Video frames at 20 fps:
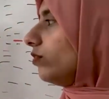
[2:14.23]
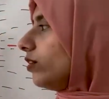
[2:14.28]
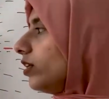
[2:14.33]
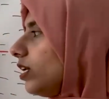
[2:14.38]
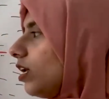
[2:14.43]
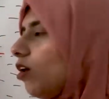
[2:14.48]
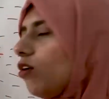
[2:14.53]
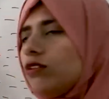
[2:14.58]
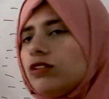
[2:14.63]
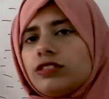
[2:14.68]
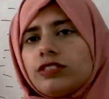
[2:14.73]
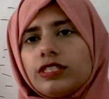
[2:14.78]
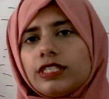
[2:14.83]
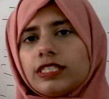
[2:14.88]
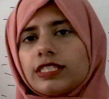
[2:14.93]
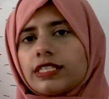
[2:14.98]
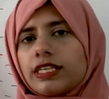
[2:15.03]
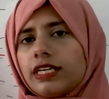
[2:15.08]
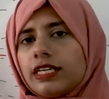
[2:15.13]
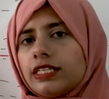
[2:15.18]
will also
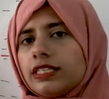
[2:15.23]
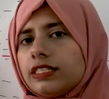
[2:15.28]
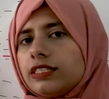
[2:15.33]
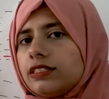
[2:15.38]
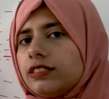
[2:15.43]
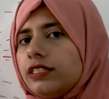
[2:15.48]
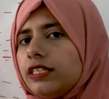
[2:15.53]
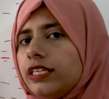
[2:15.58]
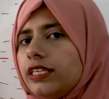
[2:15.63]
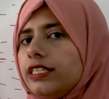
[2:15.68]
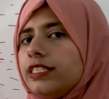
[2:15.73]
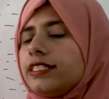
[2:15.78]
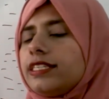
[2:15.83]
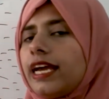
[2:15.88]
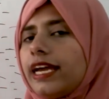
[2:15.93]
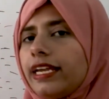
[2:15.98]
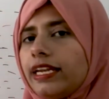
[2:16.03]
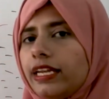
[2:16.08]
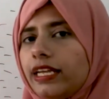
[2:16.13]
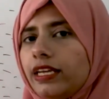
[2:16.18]
discuss the
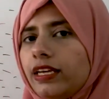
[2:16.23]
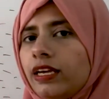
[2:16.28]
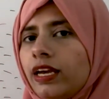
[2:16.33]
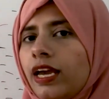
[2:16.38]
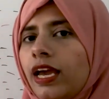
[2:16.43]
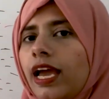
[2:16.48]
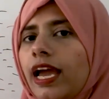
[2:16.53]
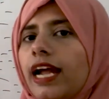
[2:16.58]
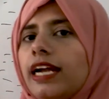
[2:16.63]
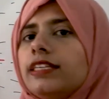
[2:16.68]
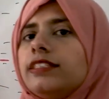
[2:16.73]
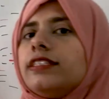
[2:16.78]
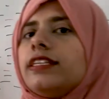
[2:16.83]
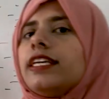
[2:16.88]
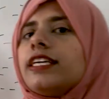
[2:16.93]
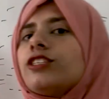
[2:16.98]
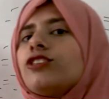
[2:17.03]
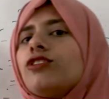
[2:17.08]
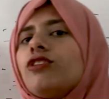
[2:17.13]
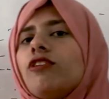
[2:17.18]
designing and
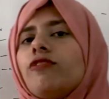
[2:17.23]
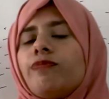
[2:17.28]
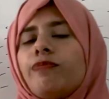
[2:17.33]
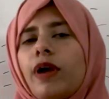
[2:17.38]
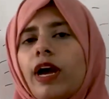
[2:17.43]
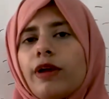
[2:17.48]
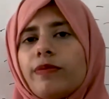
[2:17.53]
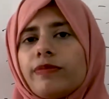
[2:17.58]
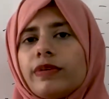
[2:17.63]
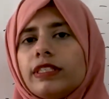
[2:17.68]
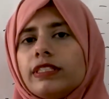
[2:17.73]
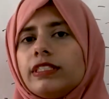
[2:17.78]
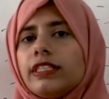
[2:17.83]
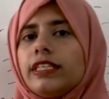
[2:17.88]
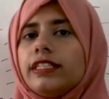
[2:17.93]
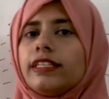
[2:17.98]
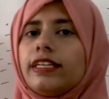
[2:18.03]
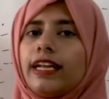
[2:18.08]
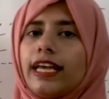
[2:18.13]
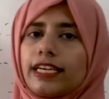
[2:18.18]
selection of primers
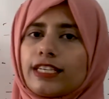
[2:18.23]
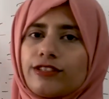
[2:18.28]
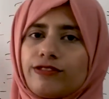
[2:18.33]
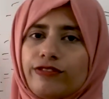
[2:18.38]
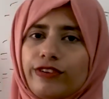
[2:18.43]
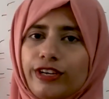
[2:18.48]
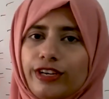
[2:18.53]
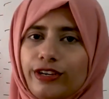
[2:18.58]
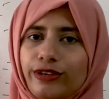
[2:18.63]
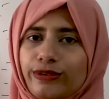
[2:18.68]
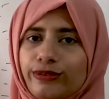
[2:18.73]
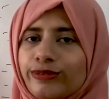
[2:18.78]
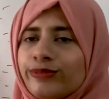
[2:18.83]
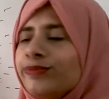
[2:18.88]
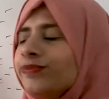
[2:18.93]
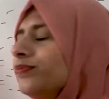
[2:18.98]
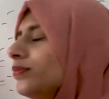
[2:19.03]
in the next video.